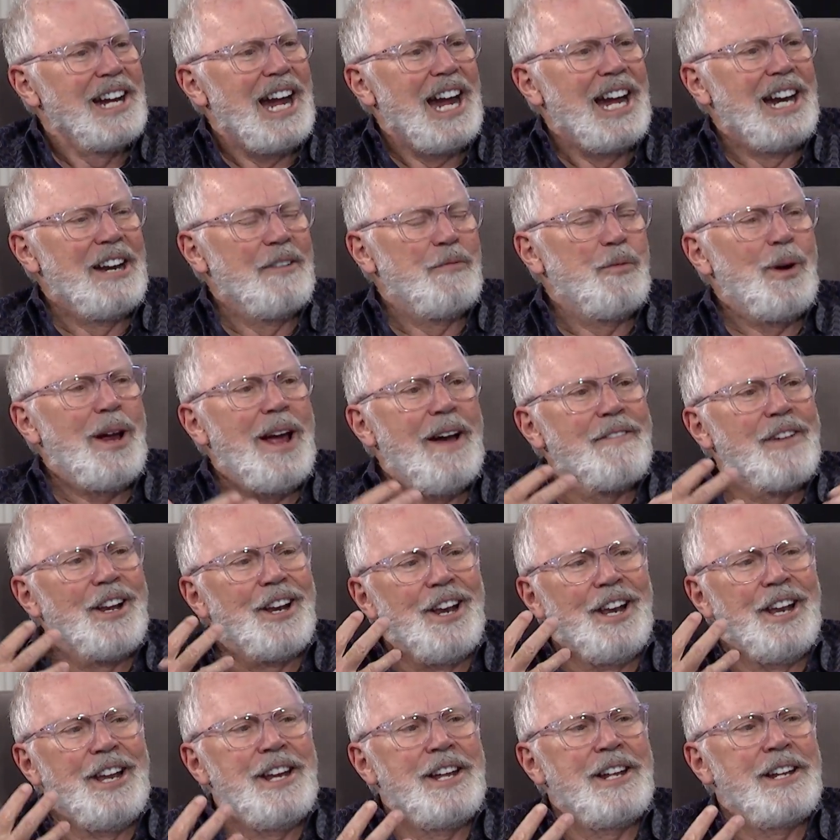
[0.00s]
And if we have a
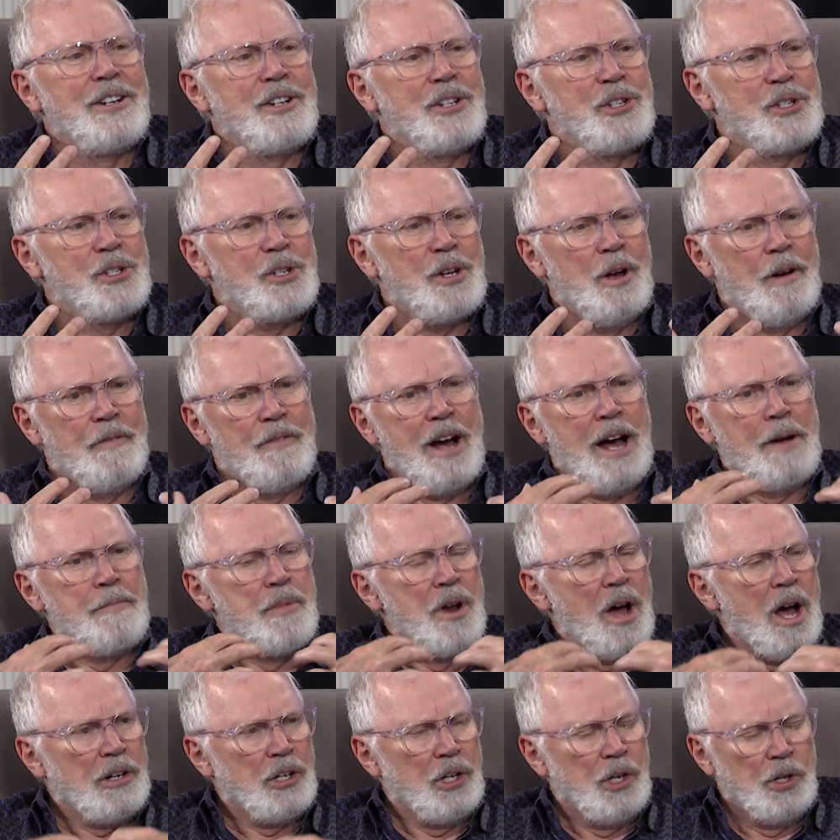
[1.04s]
lens of I'm
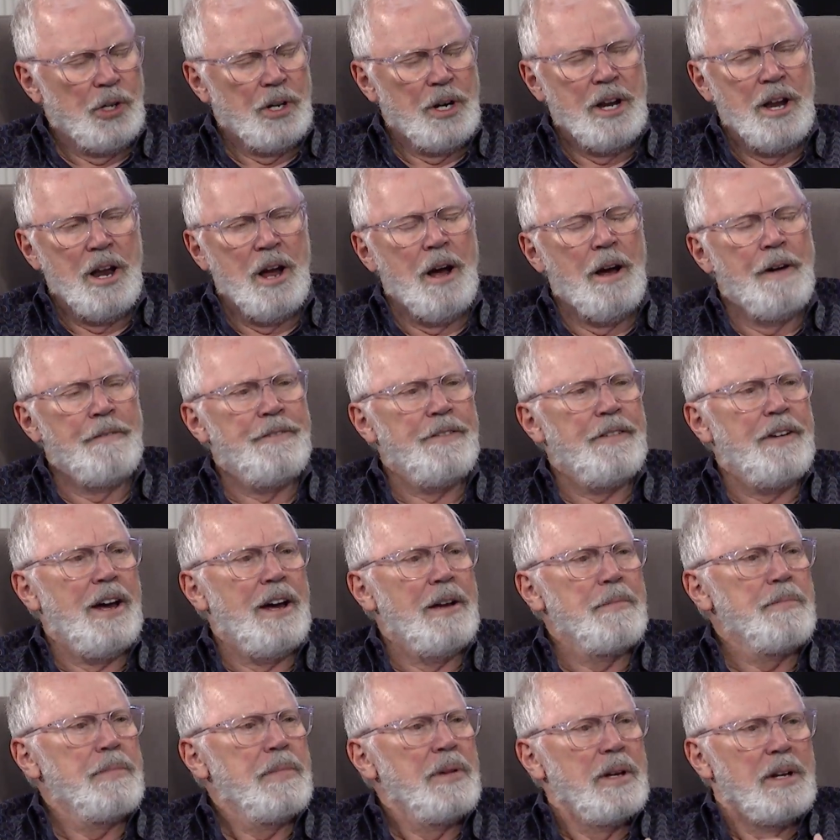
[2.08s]
not good enough,
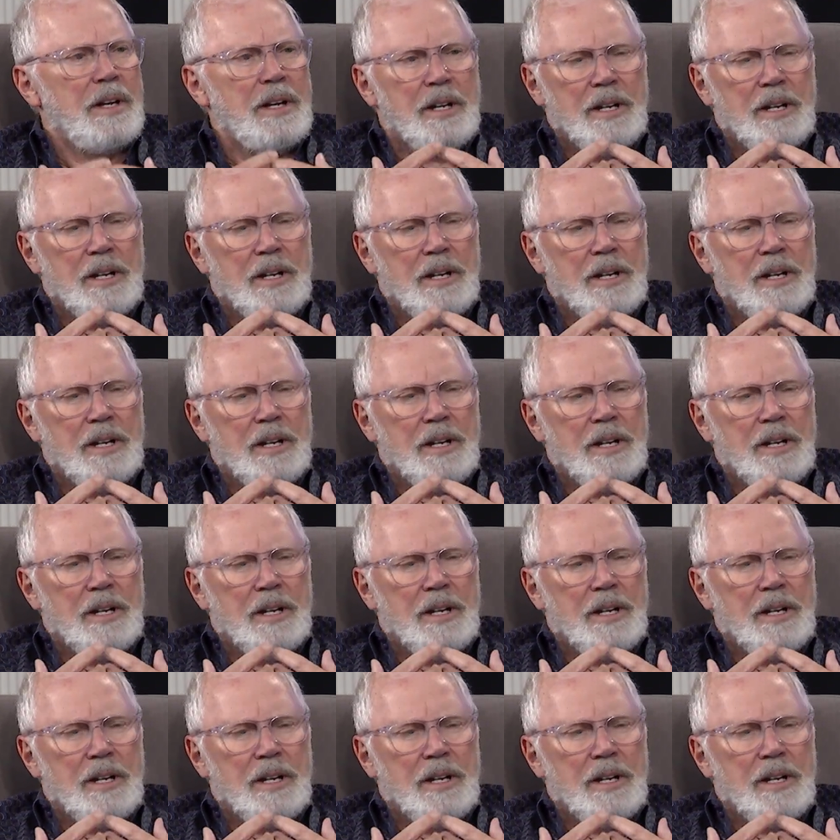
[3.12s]
I'm,